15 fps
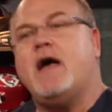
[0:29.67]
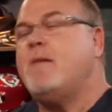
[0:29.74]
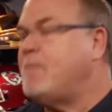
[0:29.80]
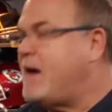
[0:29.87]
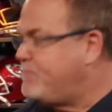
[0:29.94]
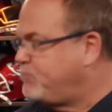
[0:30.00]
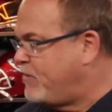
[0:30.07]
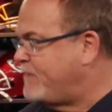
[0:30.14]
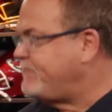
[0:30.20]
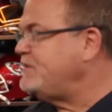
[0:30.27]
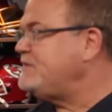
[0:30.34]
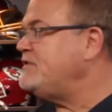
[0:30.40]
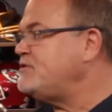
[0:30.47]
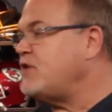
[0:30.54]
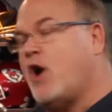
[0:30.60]
My
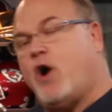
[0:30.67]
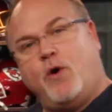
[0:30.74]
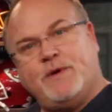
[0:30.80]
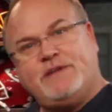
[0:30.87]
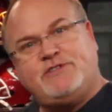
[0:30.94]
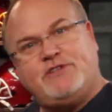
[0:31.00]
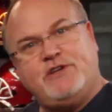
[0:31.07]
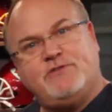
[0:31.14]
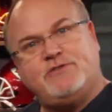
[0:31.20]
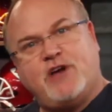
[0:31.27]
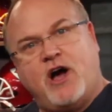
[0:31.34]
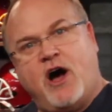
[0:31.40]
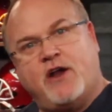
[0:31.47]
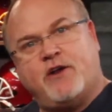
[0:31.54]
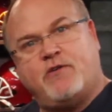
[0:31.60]
preference is always to use
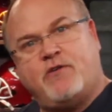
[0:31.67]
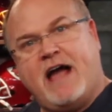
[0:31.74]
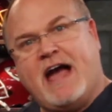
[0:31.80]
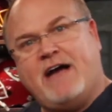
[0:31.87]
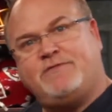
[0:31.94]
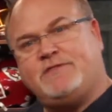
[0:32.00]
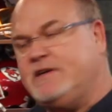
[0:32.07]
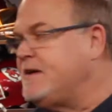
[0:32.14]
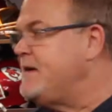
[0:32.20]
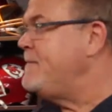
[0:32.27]
autograft.